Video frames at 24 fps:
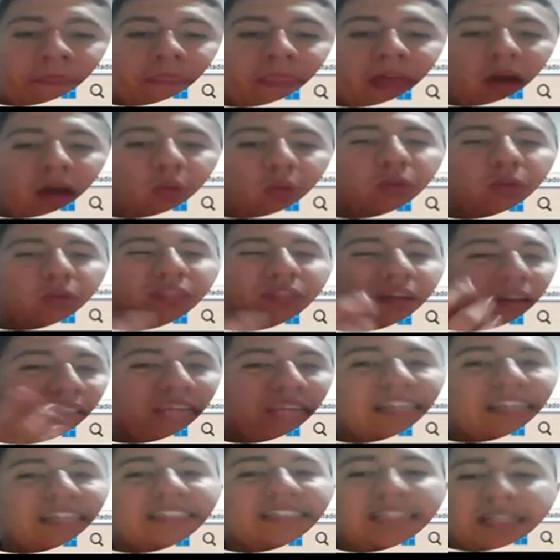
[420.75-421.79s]
what they're
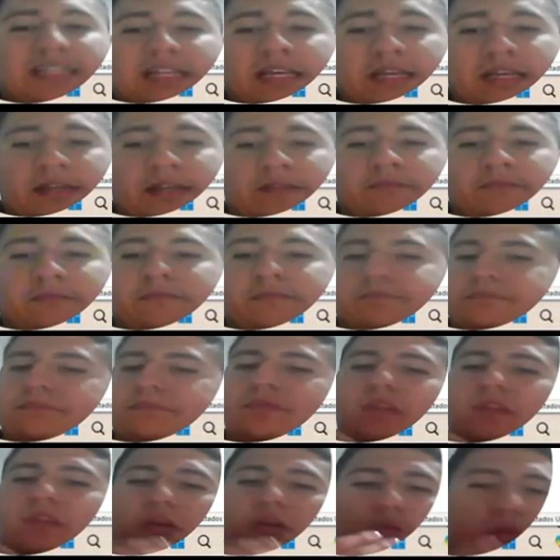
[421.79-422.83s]
listening,
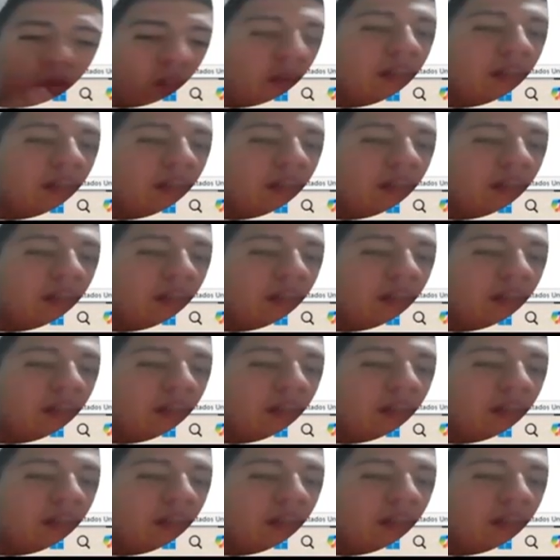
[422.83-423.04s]
what they're